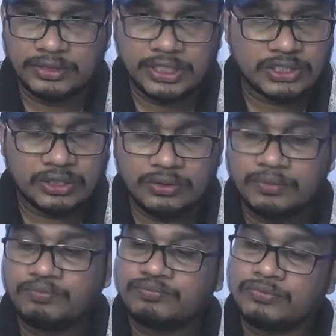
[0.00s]
Yes or
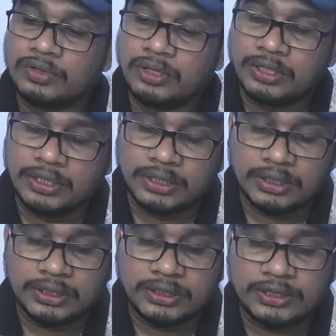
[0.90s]
no?
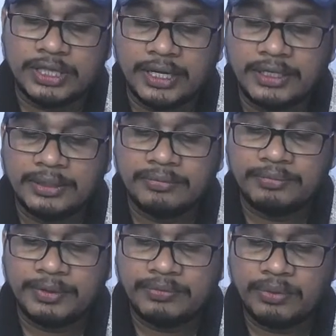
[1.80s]
then
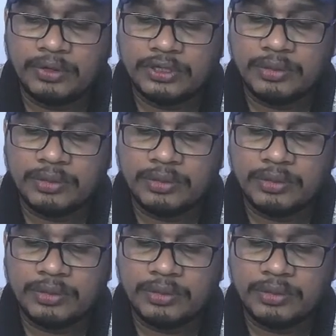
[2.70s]
before the